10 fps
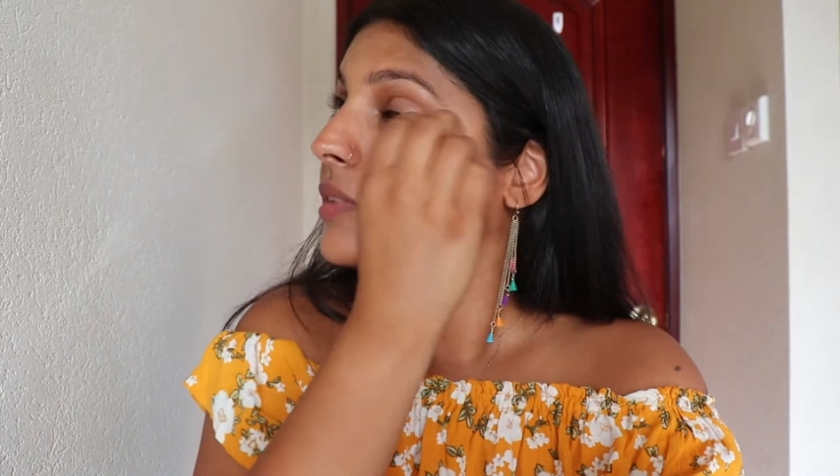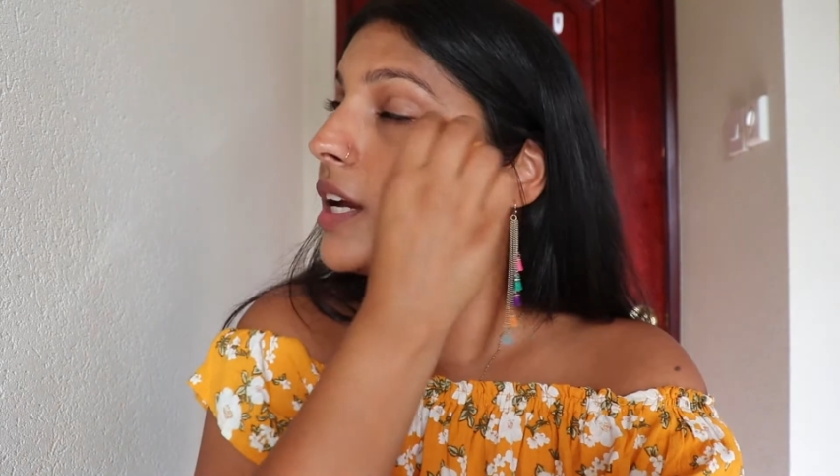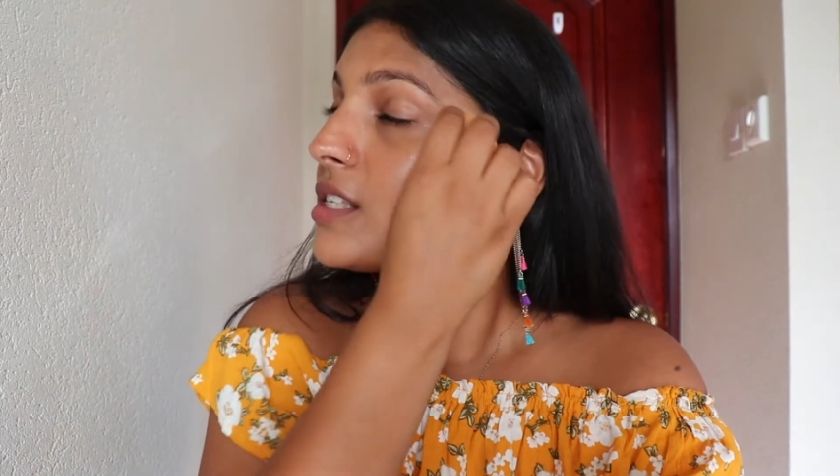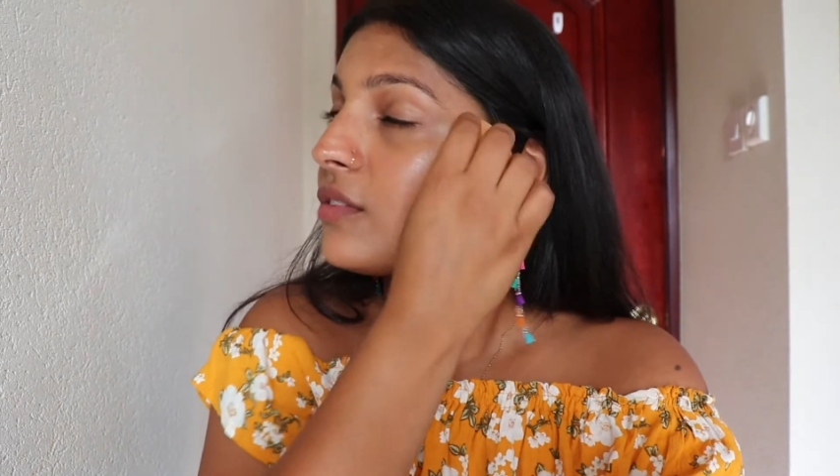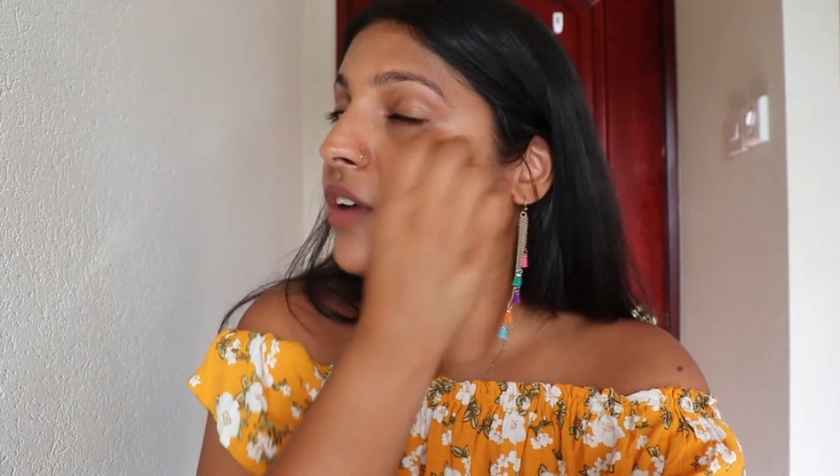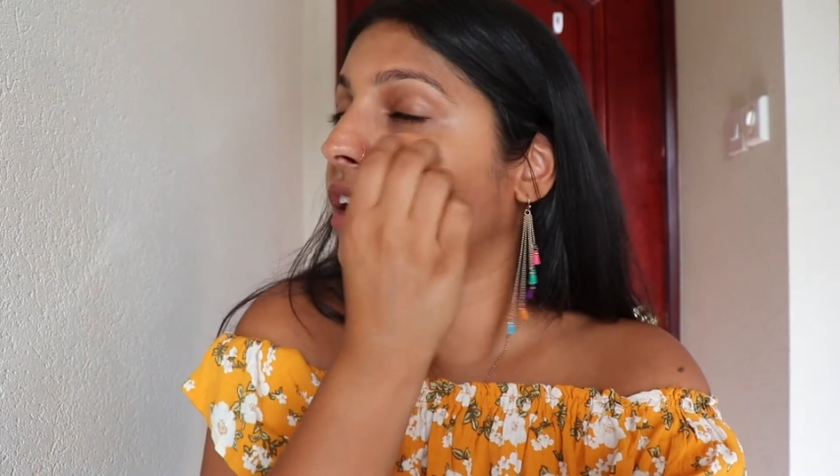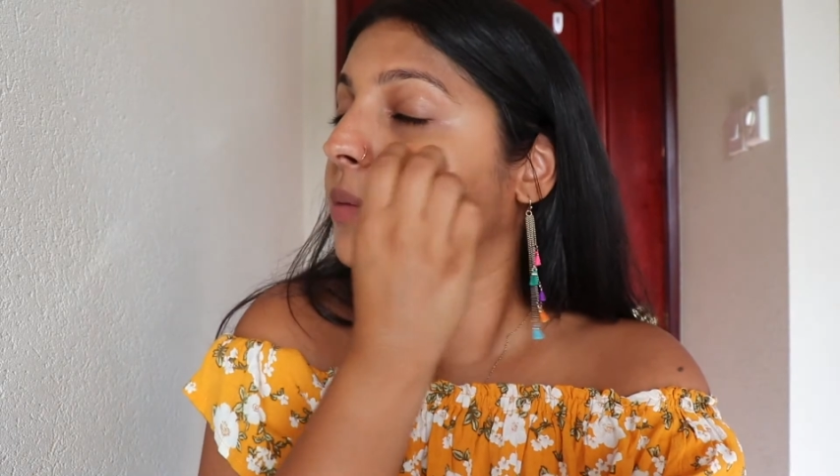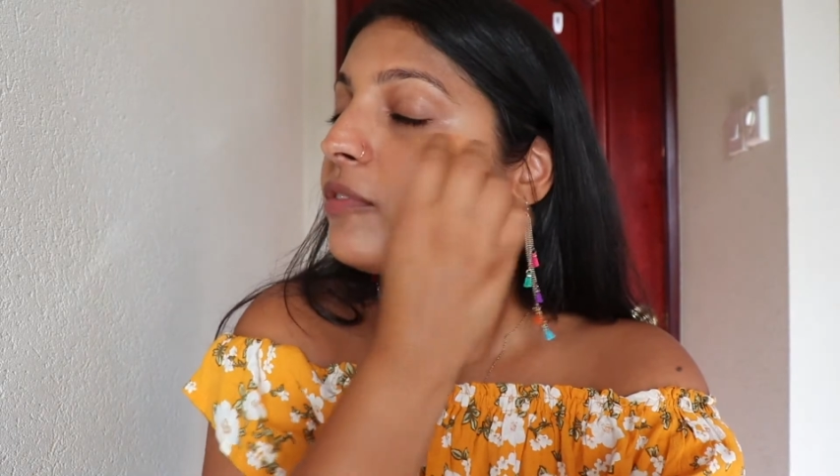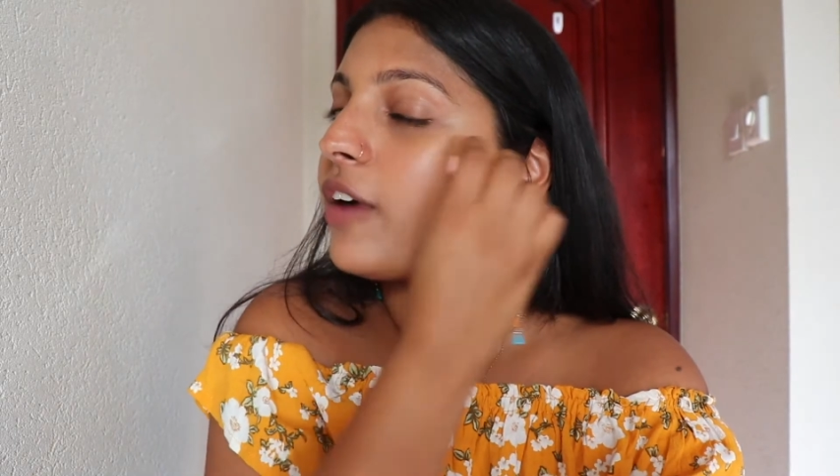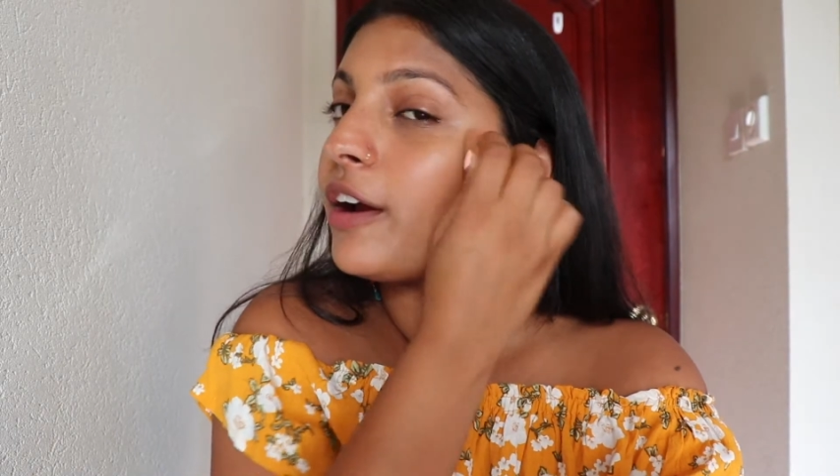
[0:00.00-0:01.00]
It's a
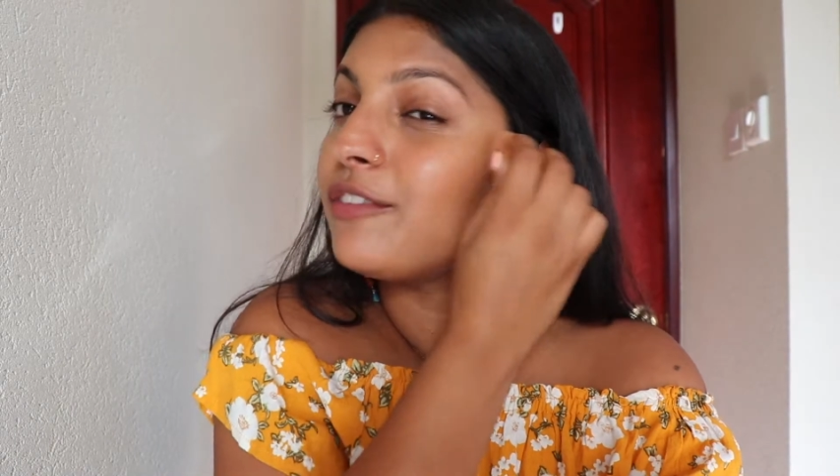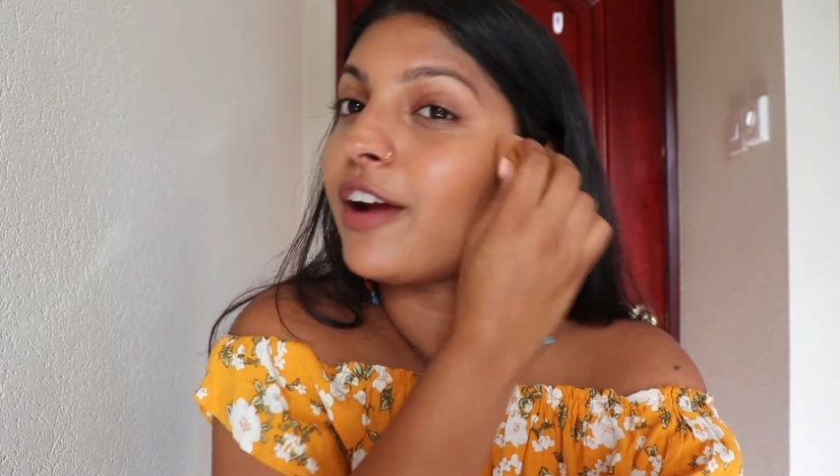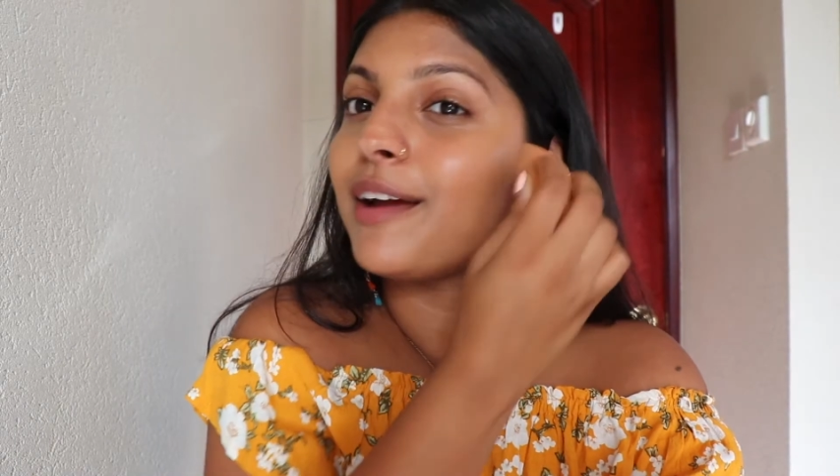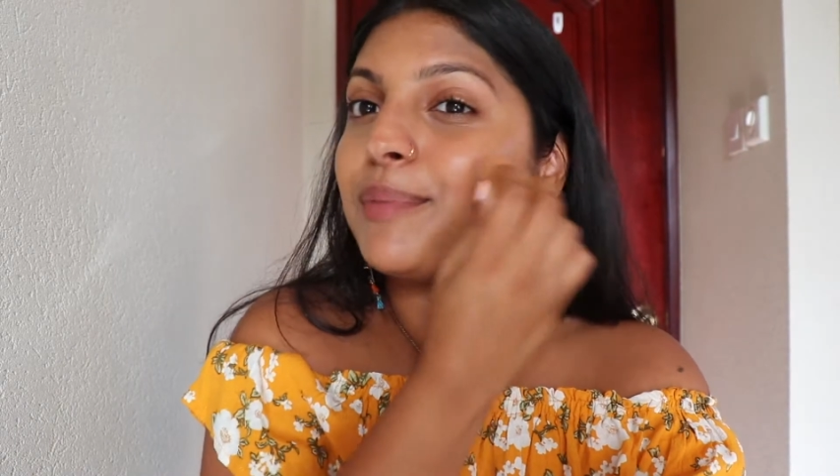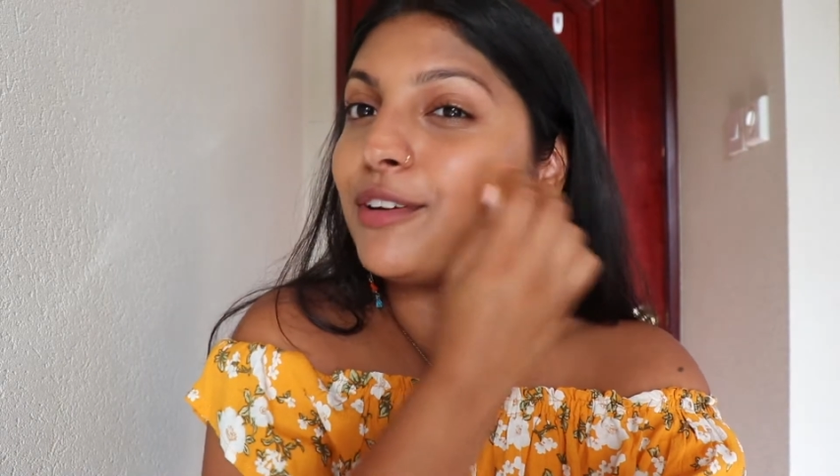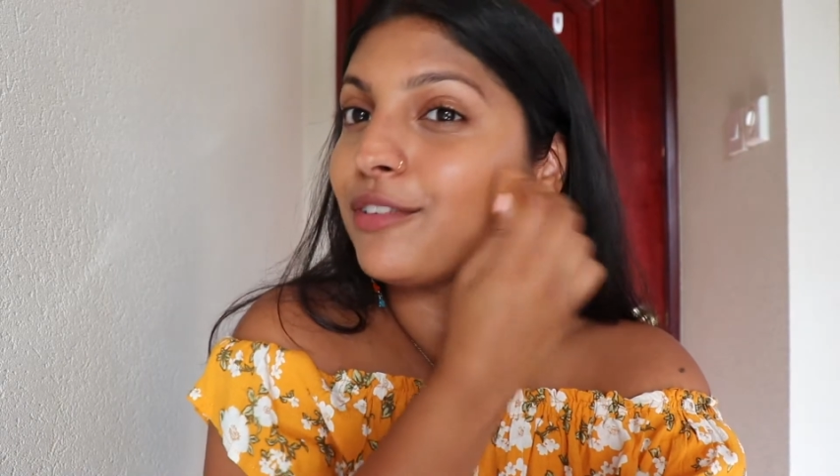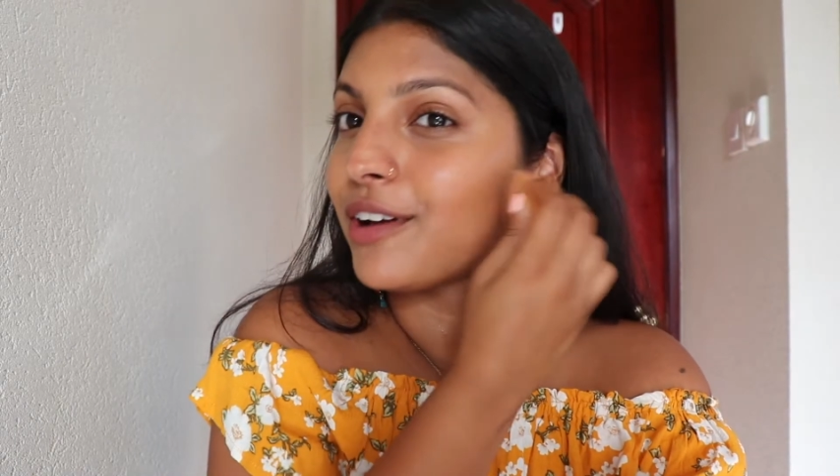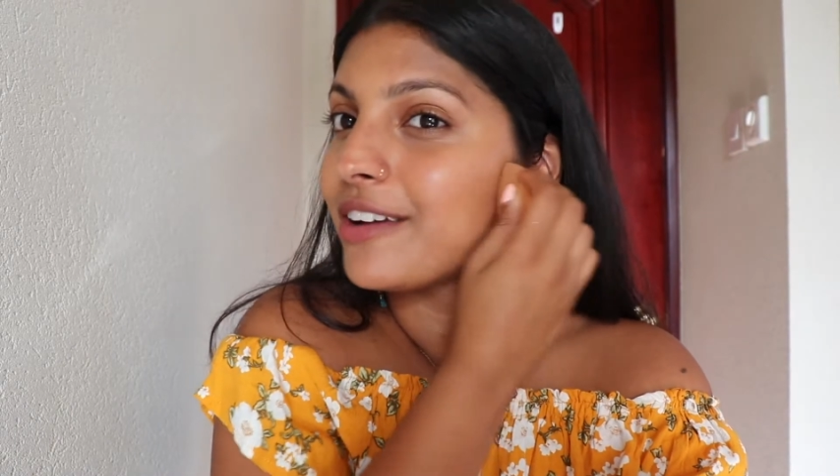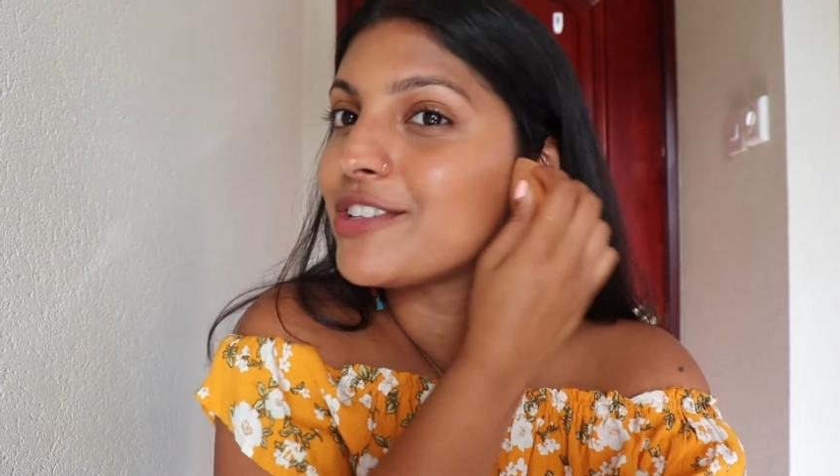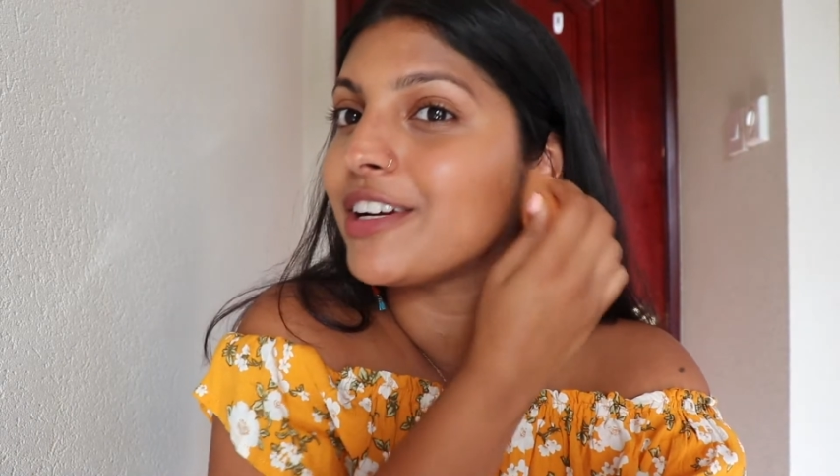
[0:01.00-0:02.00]
very, very, very beautiful
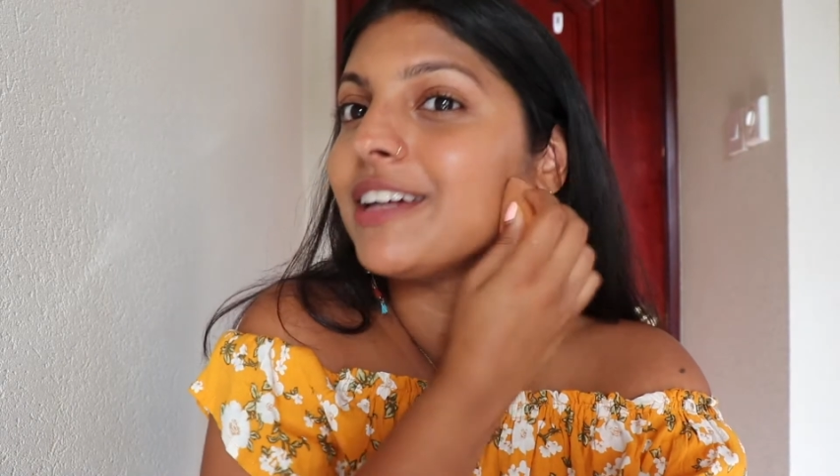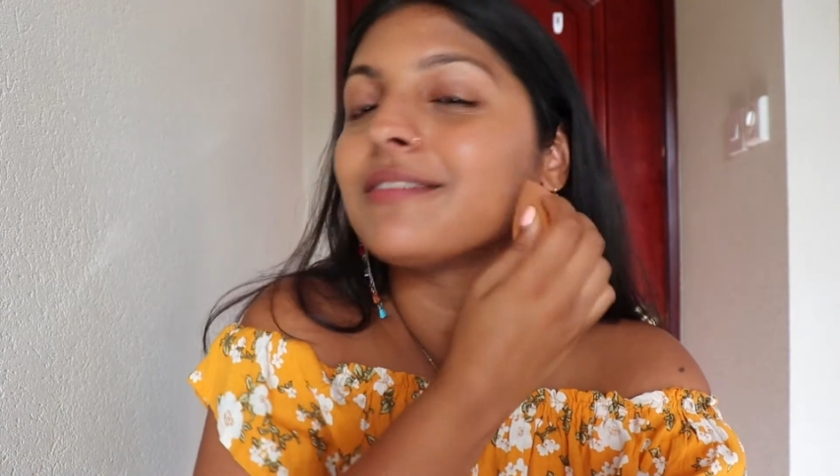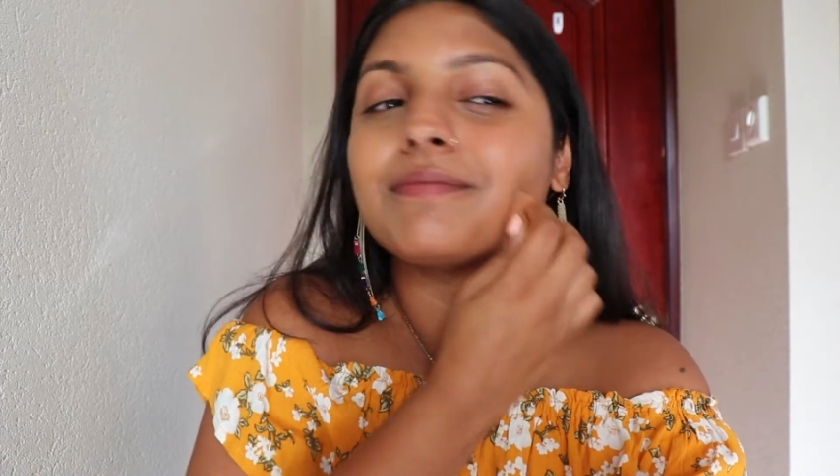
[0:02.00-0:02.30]
country.